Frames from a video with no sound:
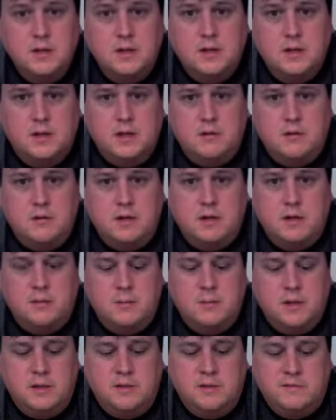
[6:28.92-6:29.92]
I
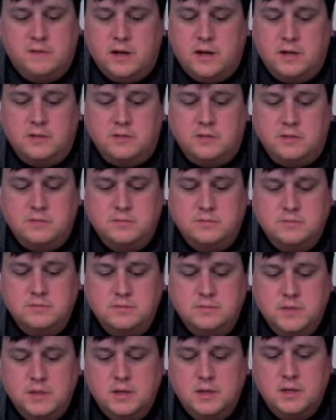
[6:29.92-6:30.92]
recommend the vinyl.
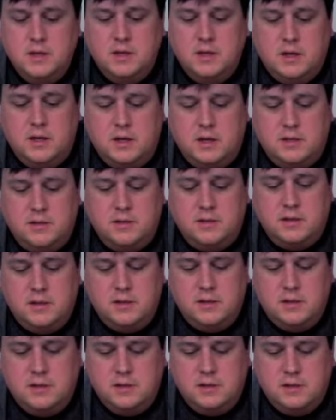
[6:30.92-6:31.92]
The
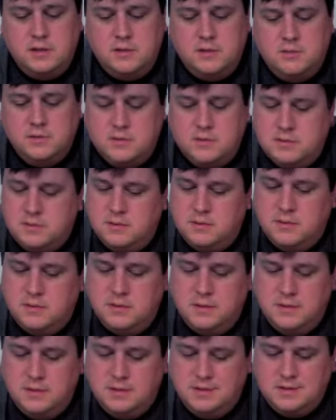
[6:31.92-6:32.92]
other thing that was
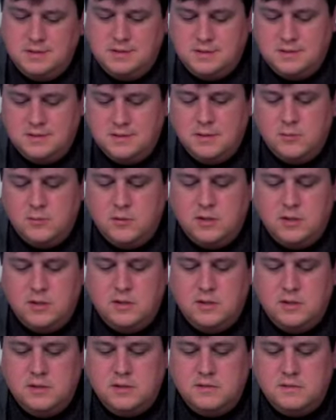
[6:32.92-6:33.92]

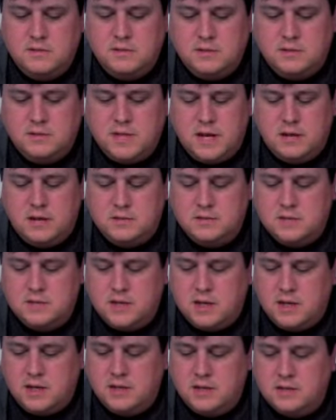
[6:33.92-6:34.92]
somewhat of a
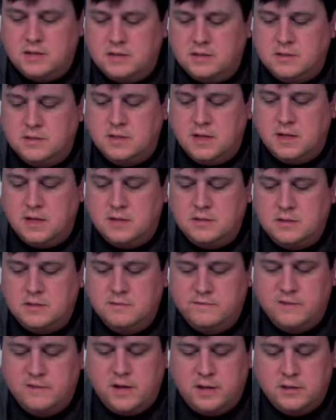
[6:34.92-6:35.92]
downside is that
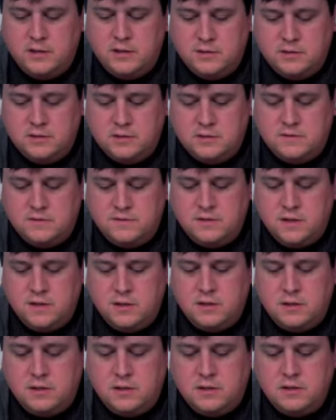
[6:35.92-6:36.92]
vinyl is
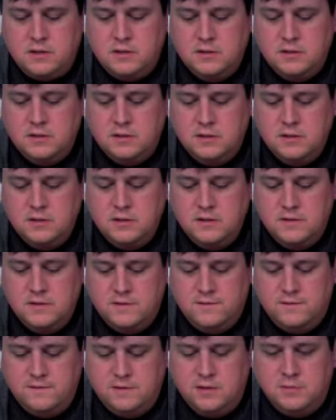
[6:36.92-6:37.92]
very
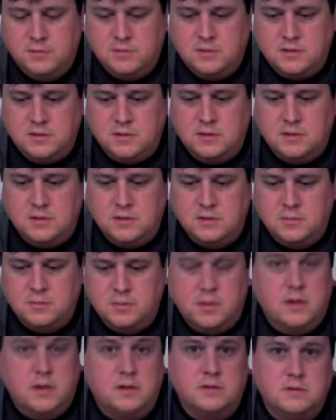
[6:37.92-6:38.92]
flimsy
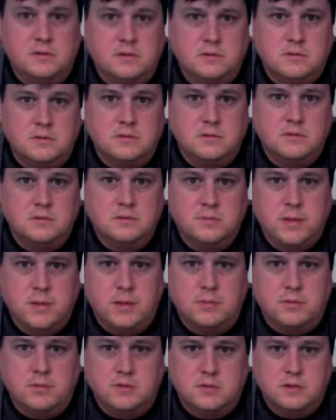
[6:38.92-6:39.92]
compared to
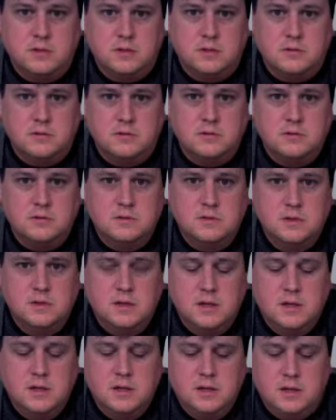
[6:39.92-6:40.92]
paper stickers,
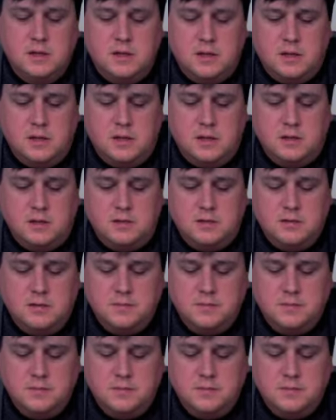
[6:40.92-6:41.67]
and